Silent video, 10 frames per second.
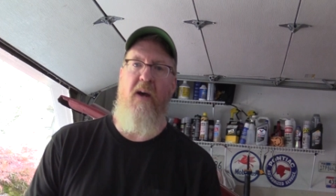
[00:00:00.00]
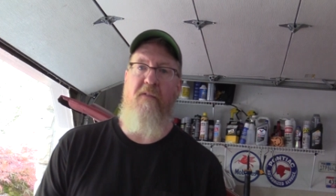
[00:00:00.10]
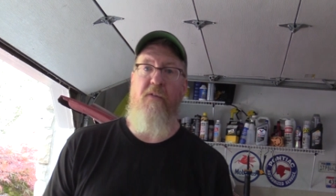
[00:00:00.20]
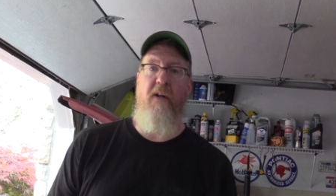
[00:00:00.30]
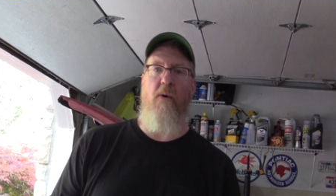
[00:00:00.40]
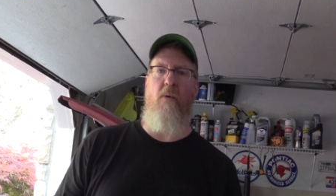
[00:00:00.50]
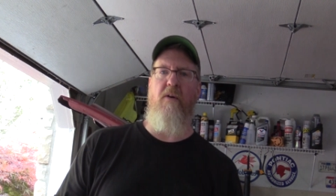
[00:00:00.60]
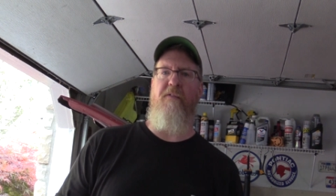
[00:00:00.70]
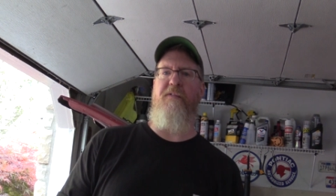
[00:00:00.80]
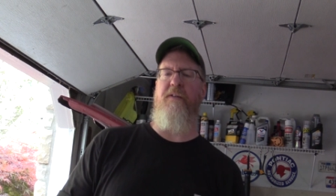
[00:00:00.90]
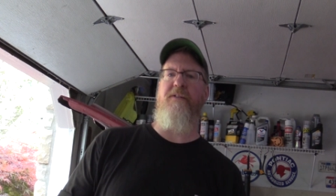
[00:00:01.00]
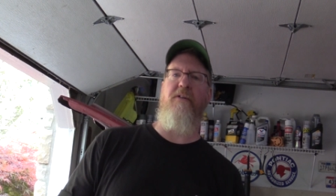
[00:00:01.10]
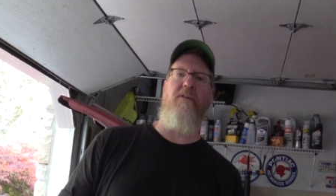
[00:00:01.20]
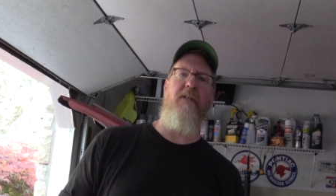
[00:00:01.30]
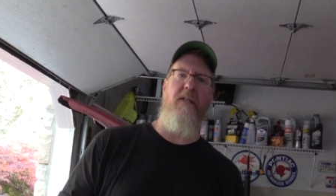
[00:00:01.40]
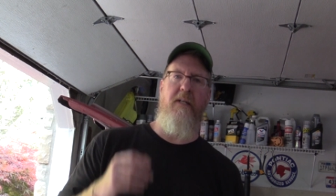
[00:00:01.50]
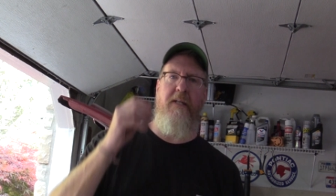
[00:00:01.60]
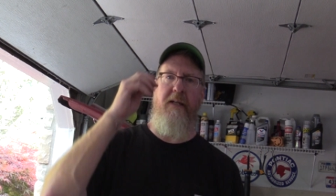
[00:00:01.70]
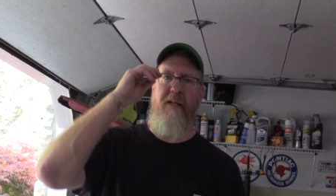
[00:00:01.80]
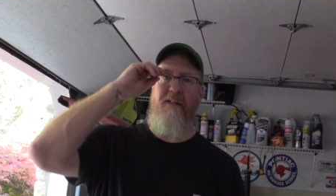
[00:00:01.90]
every oil filter
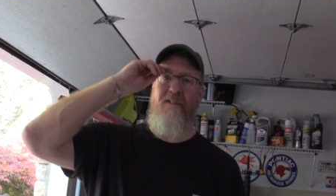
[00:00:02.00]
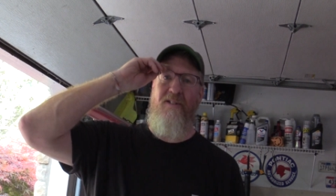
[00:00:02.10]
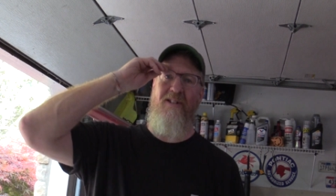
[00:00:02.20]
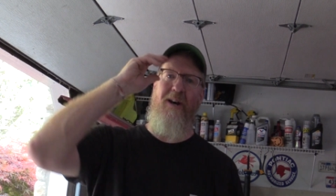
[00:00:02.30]
is